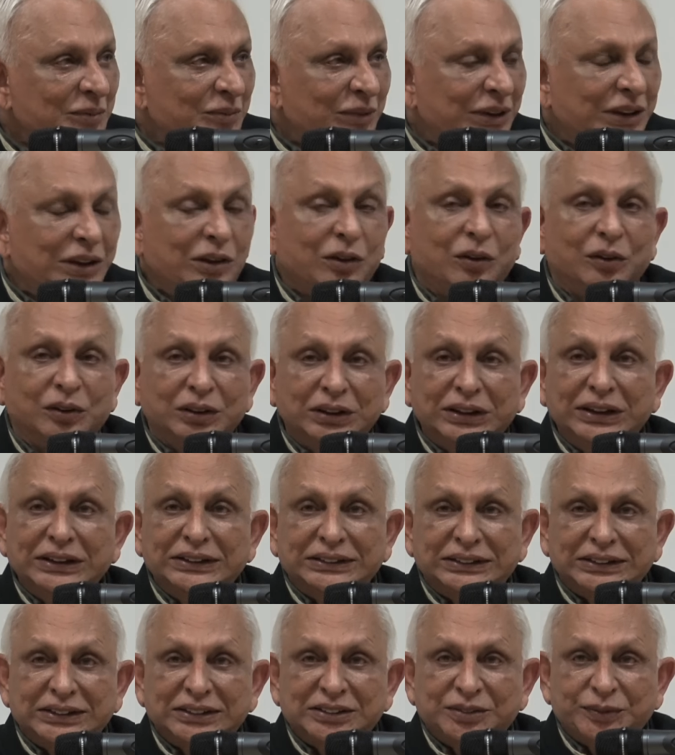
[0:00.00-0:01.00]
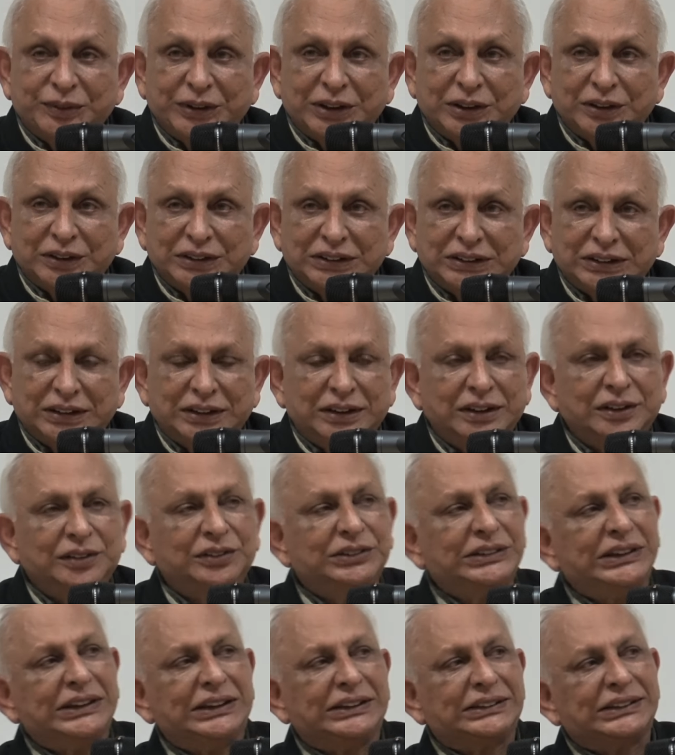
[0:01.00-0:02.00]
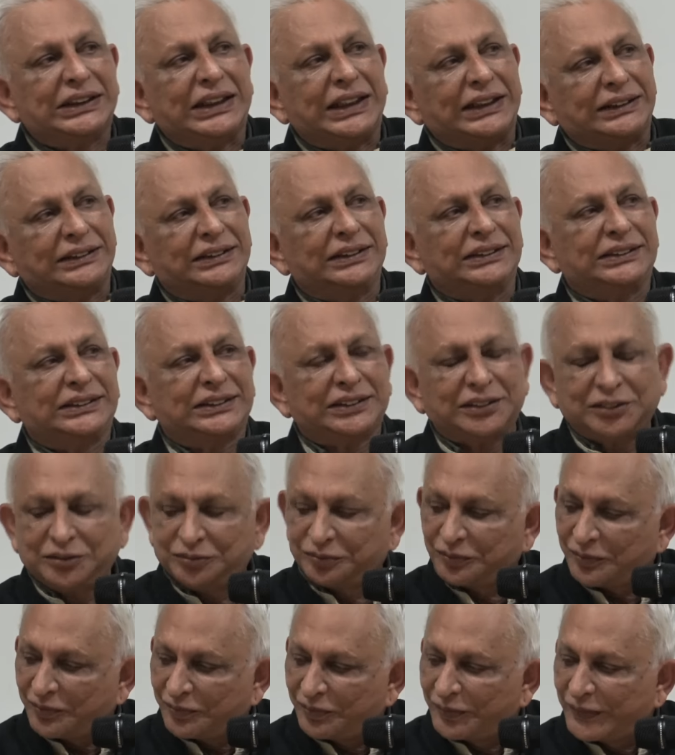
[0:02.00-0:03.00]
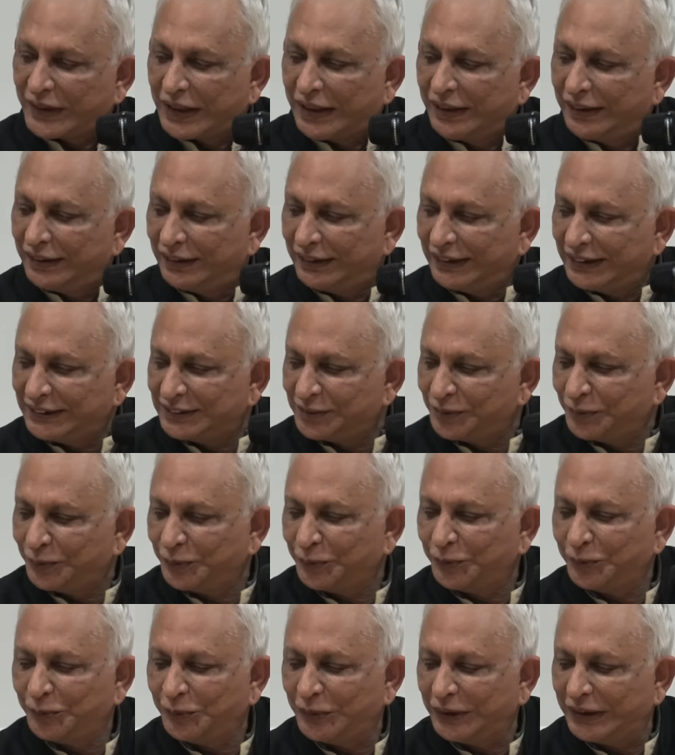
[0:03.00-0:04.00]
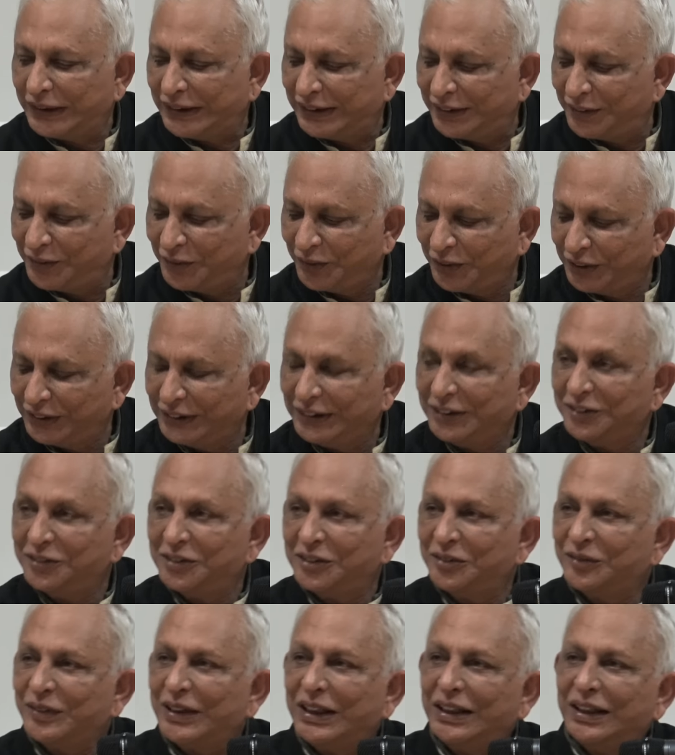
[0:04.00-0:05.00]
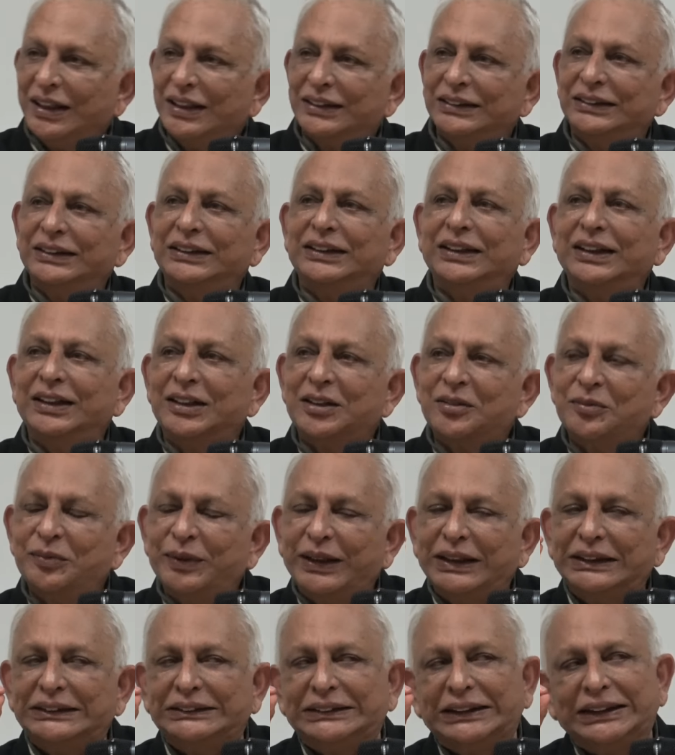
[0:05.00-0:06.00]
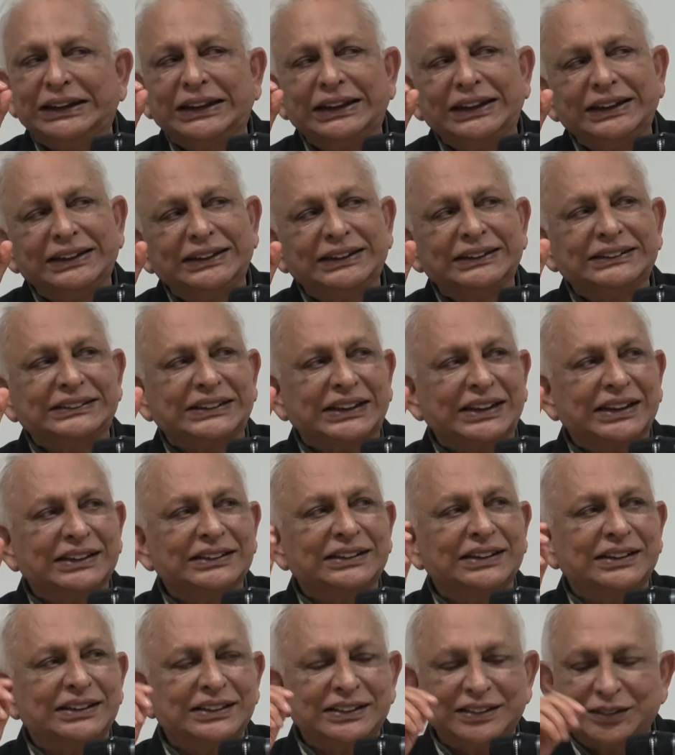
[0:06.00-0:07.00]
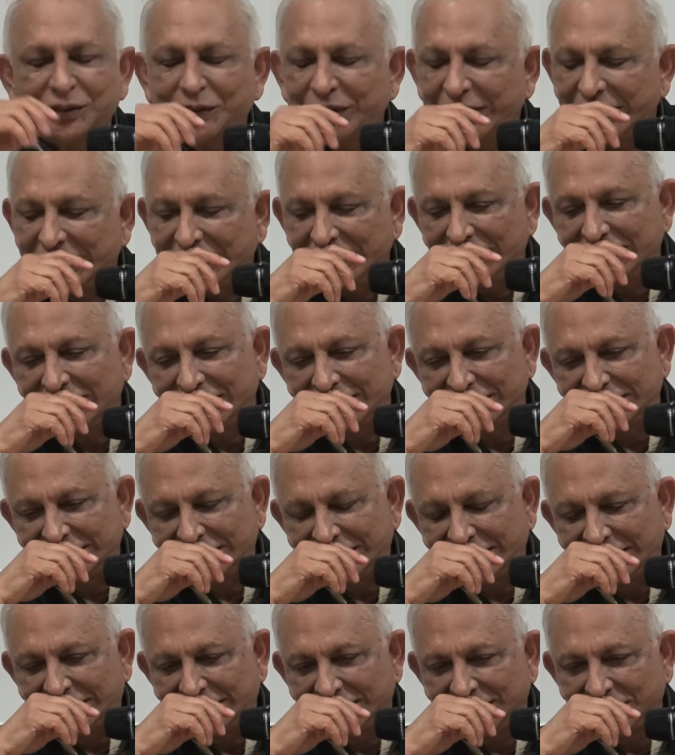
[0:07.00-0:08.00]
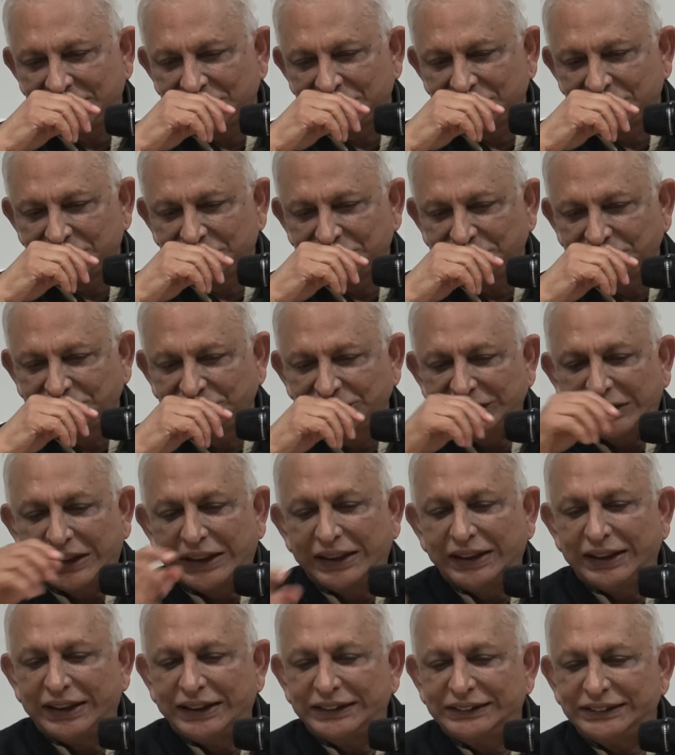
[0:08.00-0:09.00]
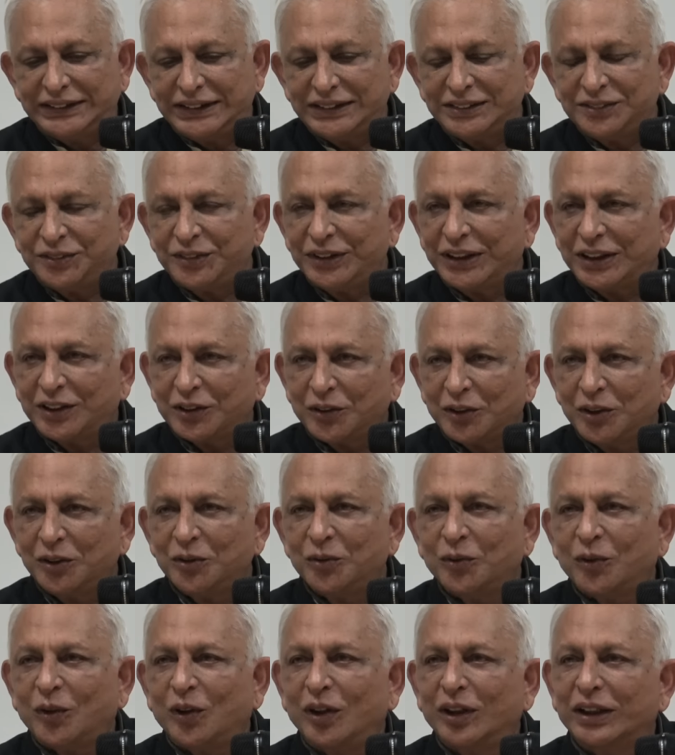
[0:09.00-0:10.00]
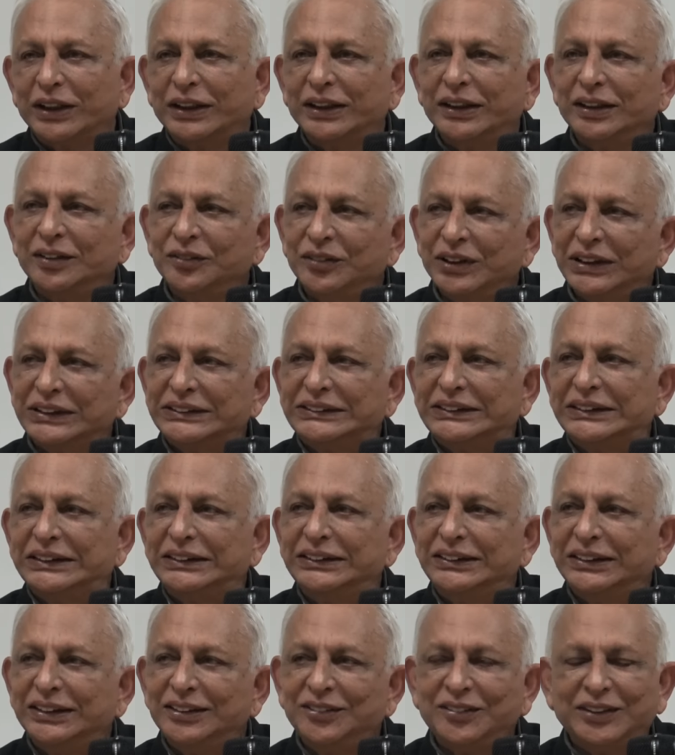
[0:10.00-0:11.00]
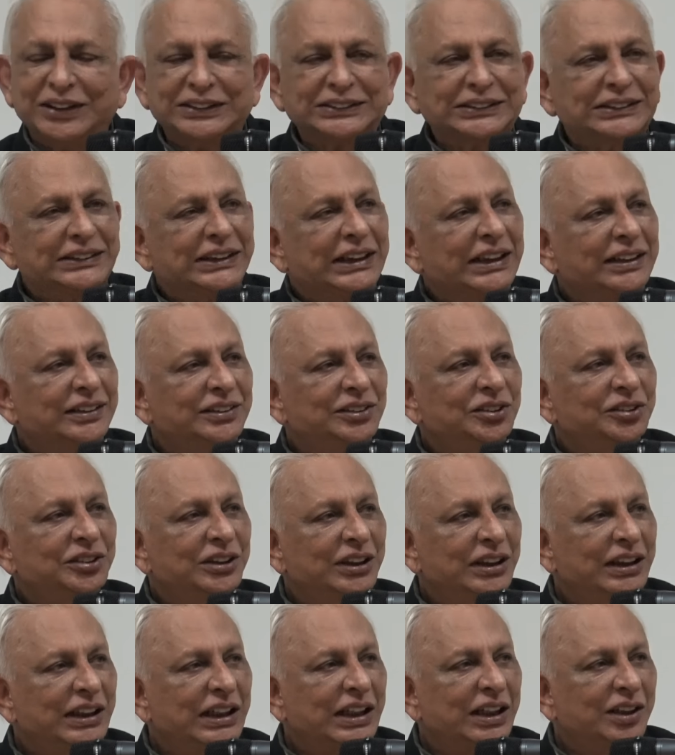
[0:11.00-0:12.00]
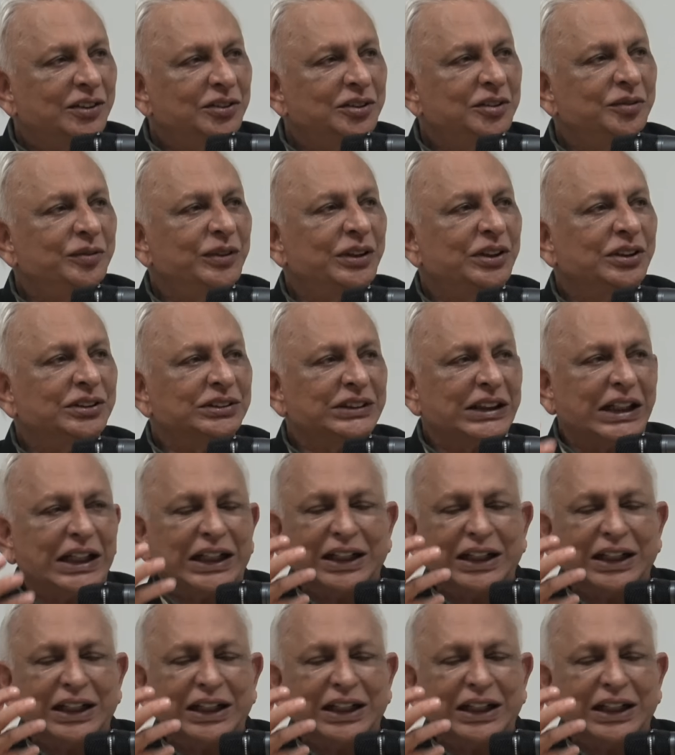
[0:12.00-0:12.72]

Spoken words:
But all this is because, you see, it's like this. What the Vimana Adhikara basically discusses is very interesting. It says we are all walking, we are sitting, we are stuck to the ground because